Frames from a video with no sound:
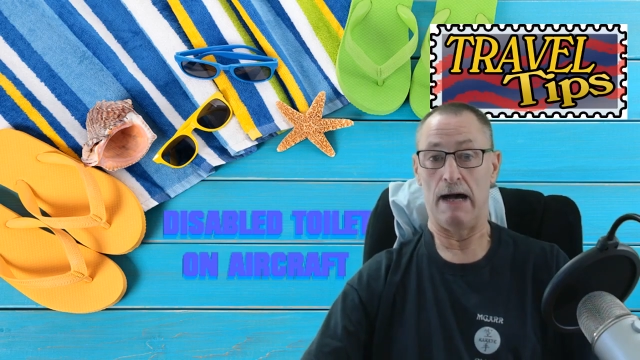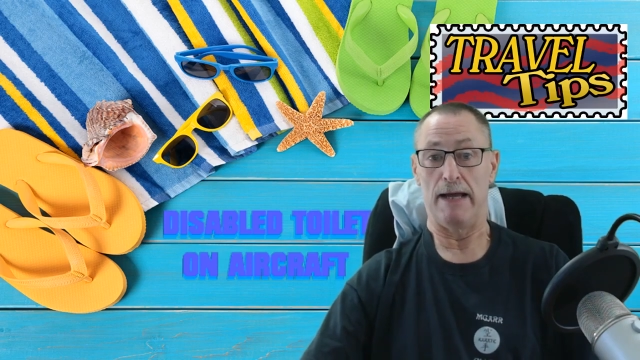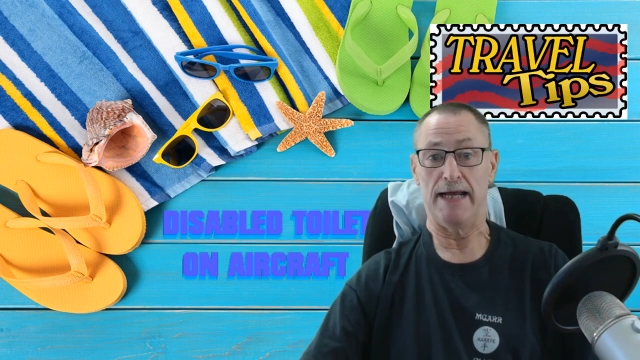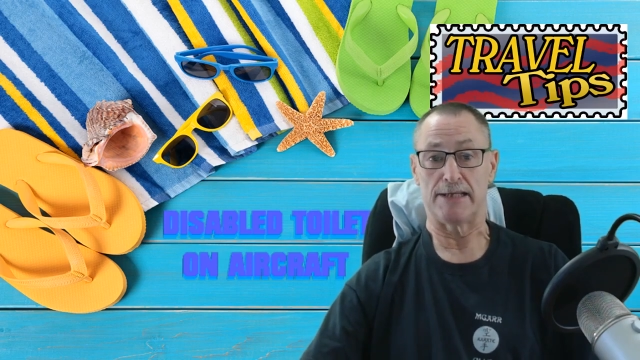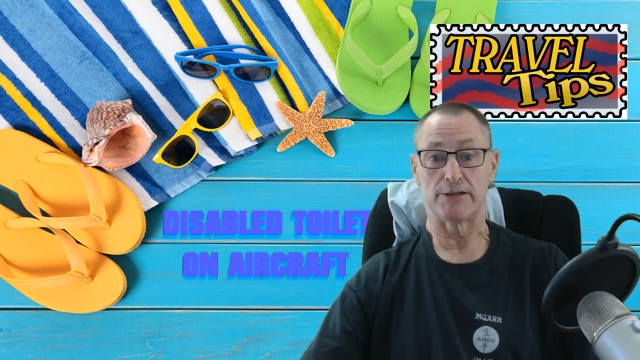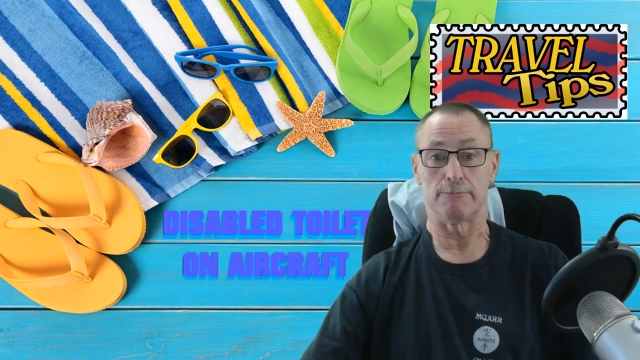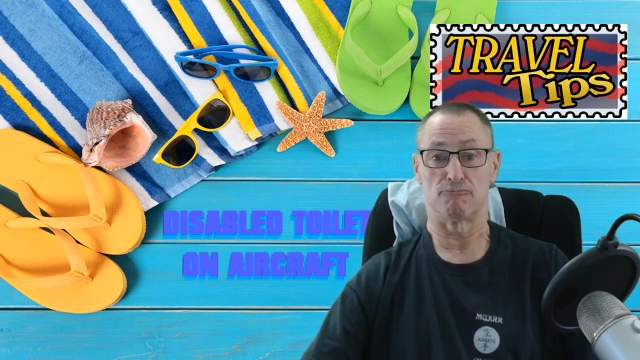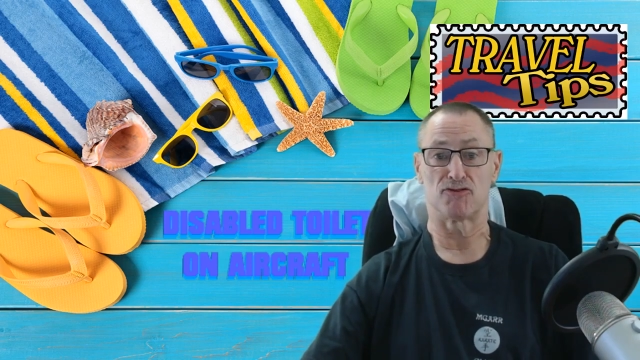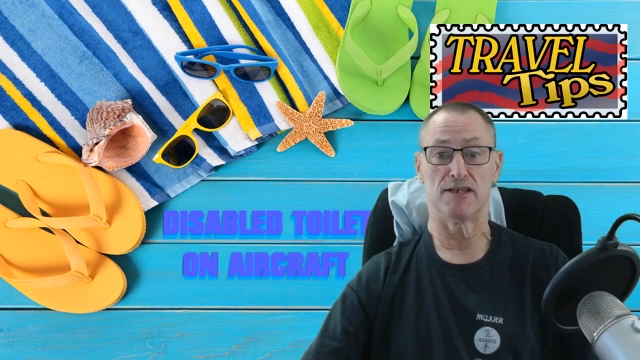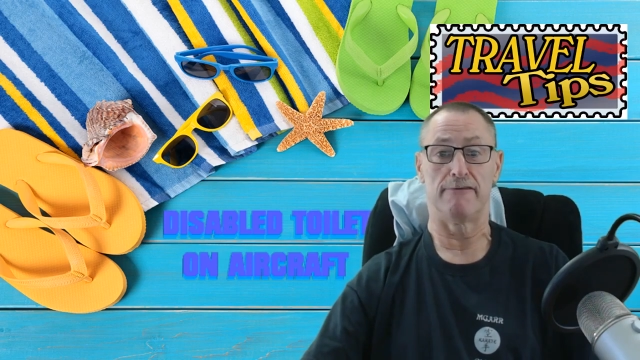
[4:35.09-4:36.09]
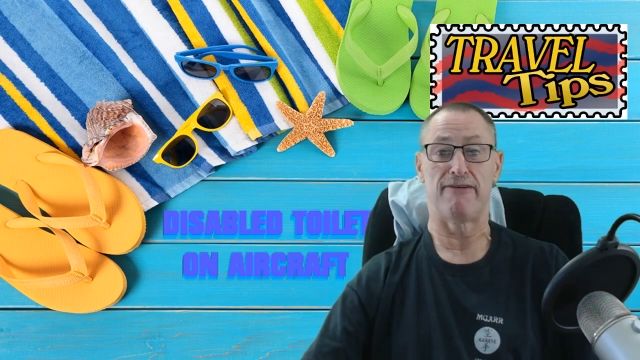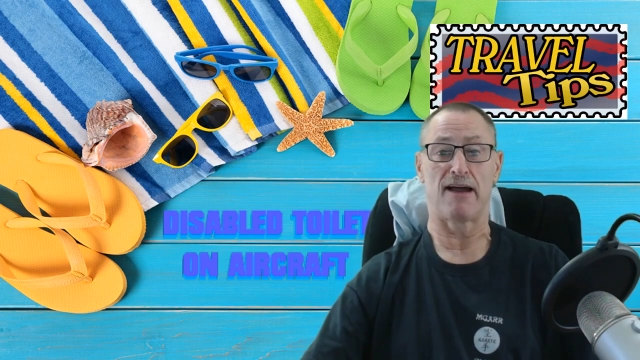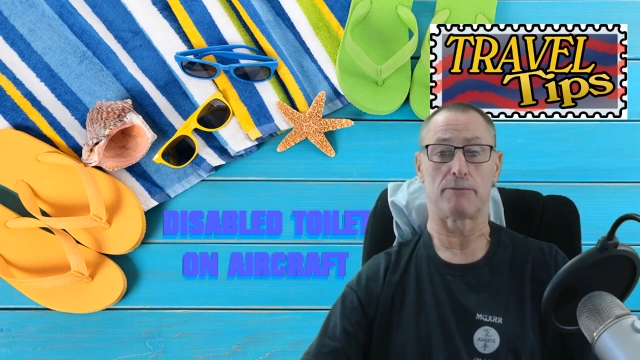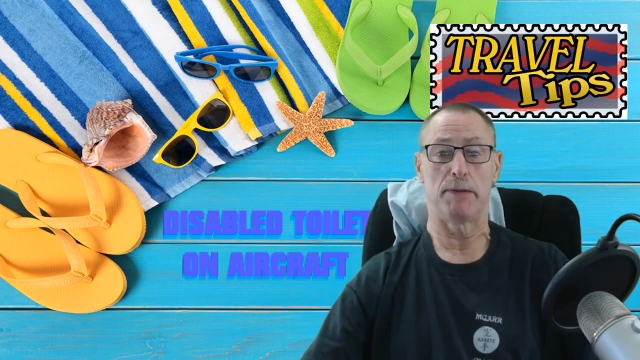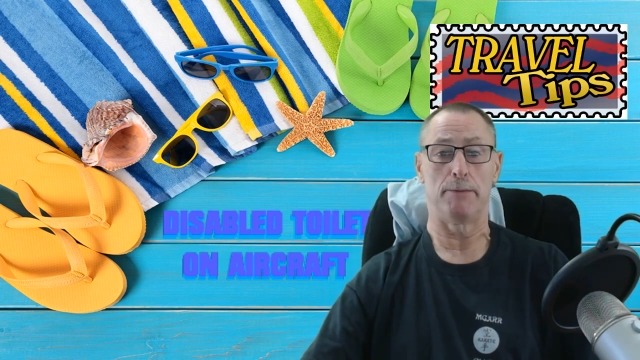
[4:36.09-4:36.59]
It doesn't really
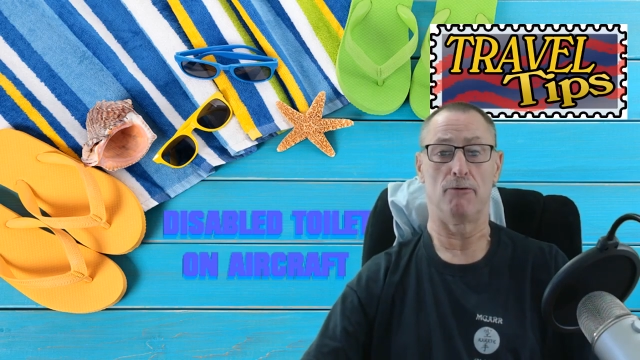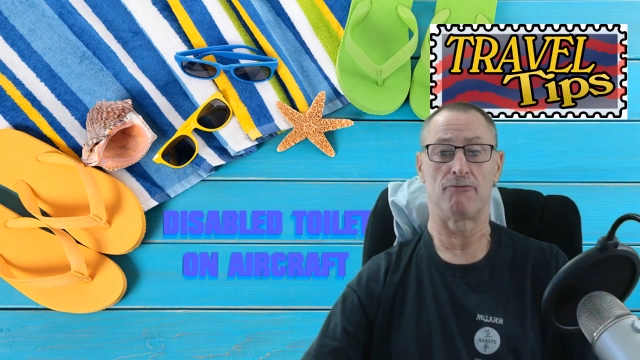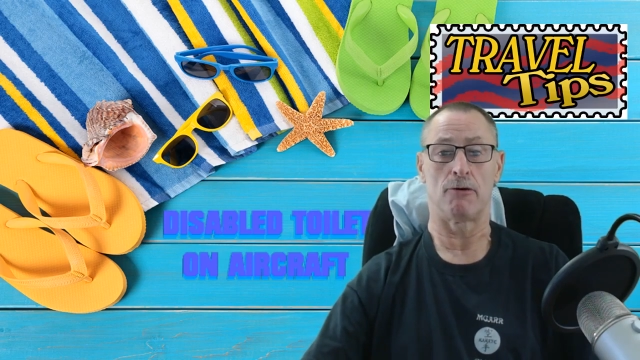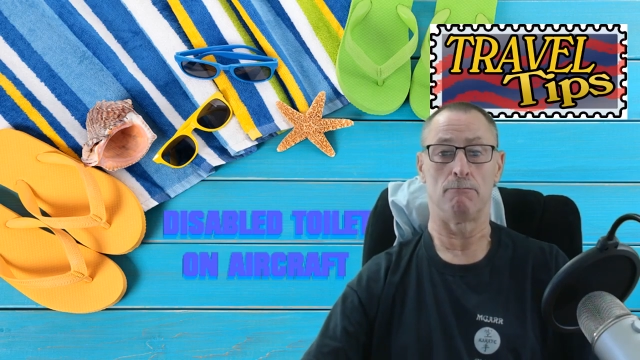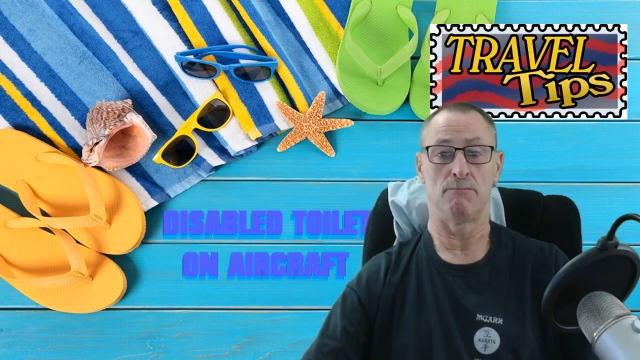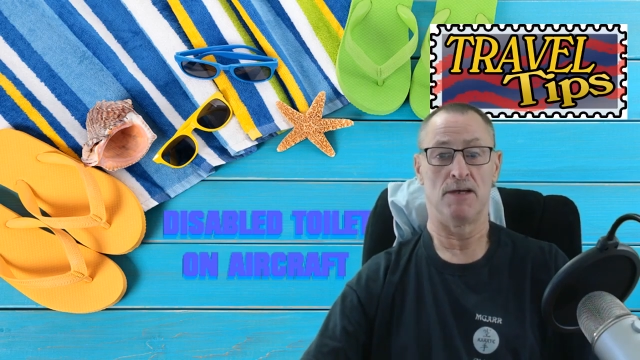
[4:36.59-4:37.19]
affect people from